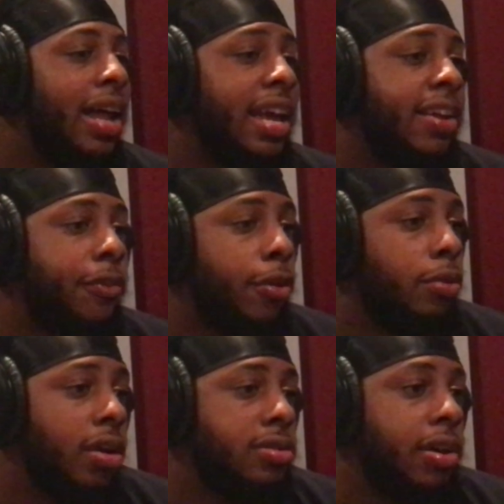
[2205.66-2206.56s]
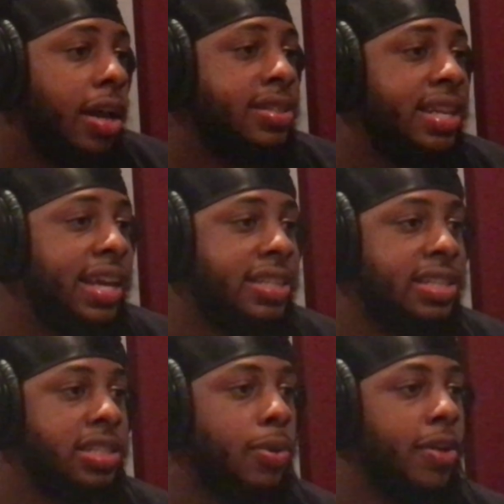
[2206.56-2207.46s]
I like fruit though, so that's the
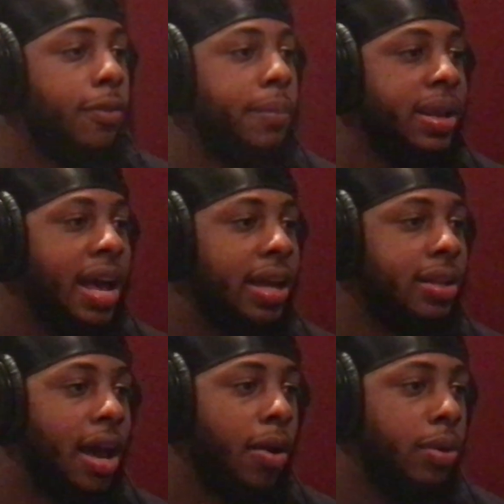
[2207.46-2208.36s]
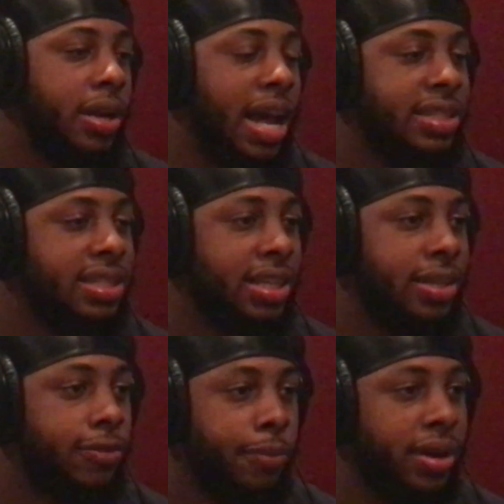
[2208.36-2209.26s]
easiest way for me not to
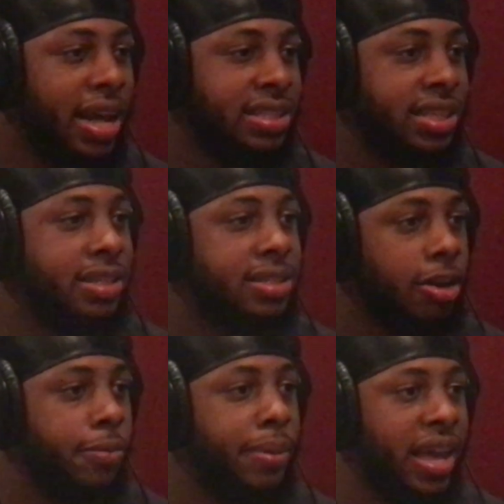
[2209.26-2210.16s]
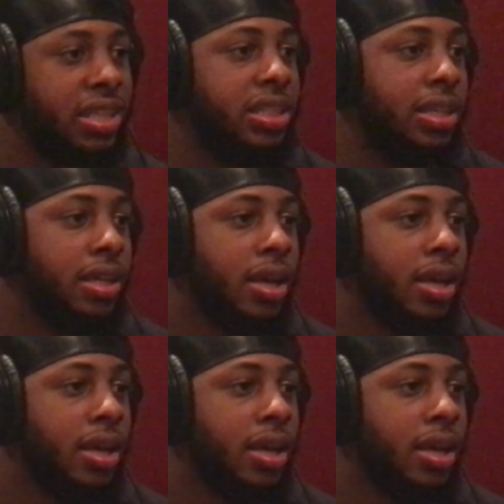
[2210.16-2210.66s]
eat certain bad shit.